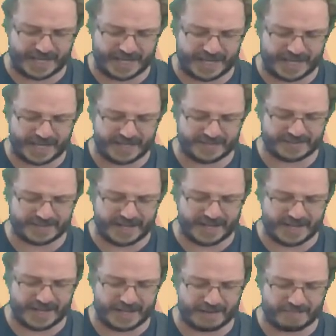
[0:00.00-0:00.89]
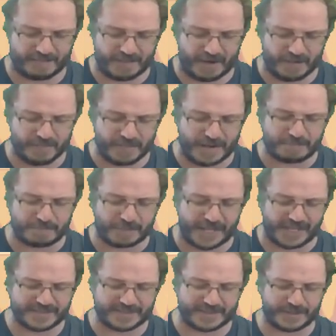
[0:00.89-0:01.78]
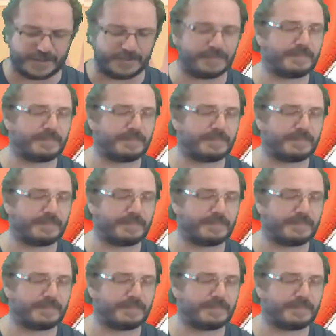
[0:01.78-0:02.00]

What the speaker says: is a red blood cell.